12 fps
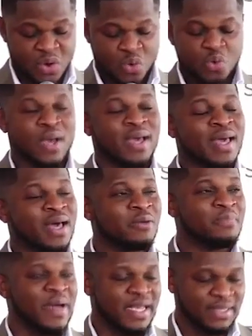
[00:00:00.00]
who were
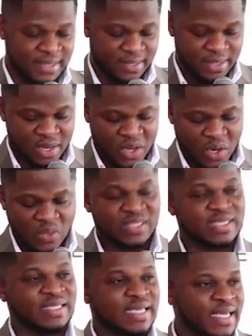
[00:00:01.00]
hell-bent on
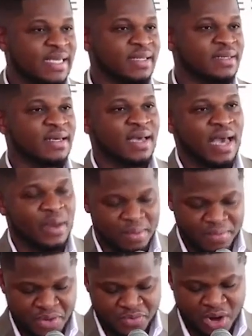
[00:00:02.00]
stealing our
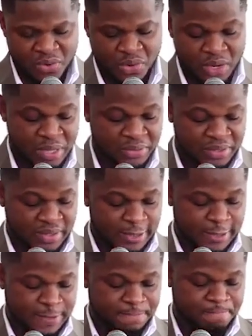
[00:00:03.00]
mineral
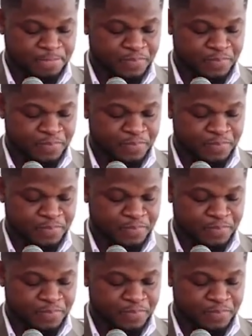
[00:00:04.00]
royalties.